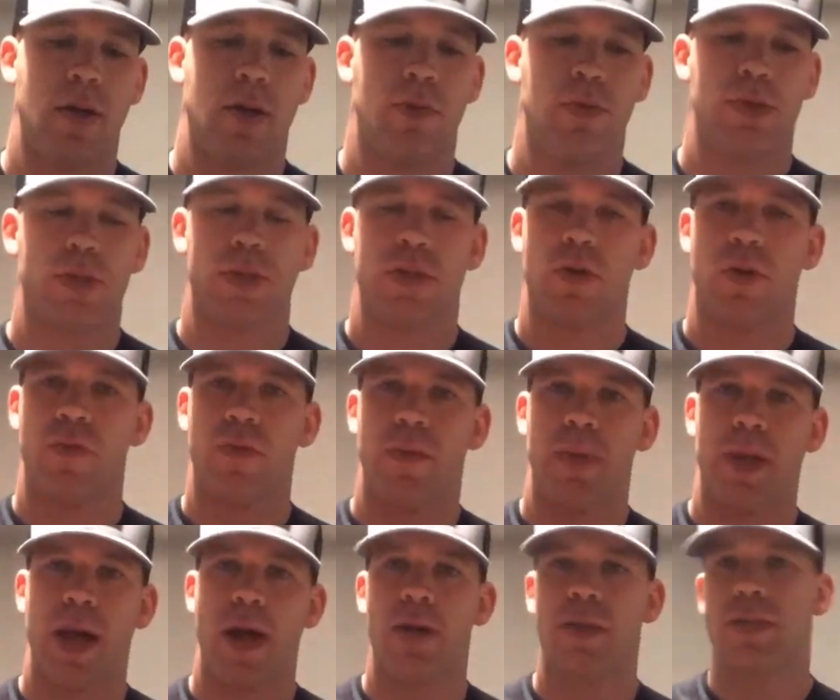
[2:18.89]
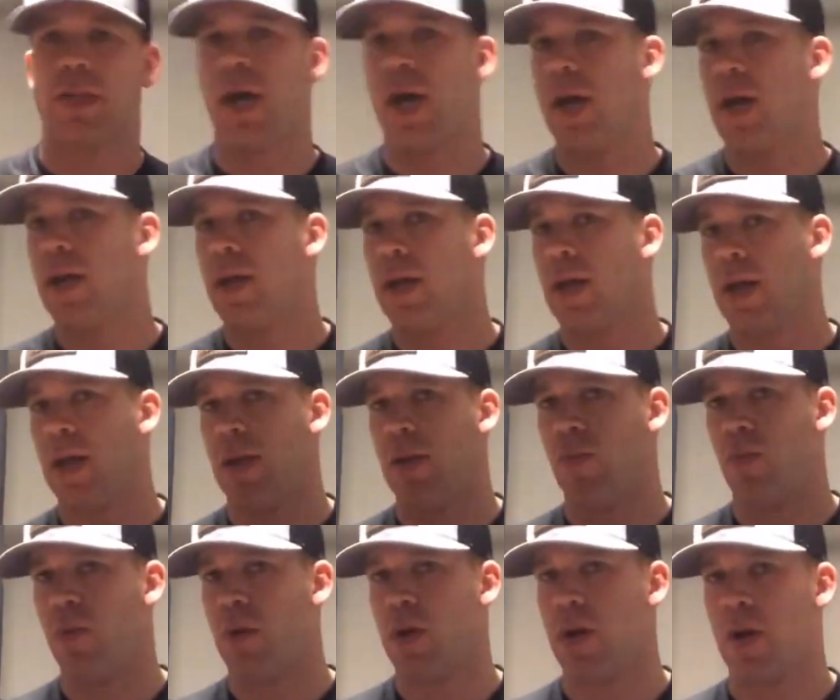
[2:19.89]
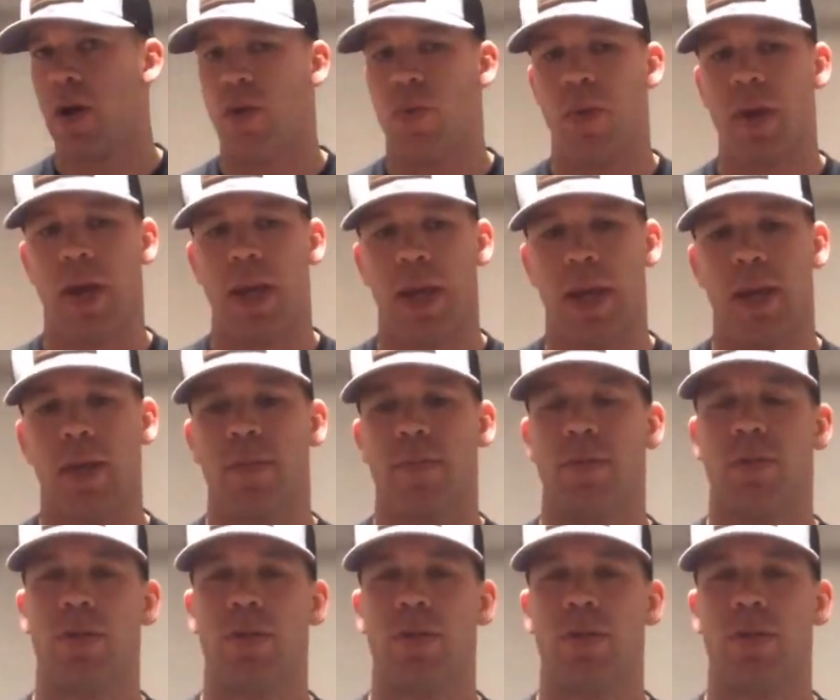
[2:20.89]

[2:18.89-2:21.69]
we'll just go from the outside and work our way in.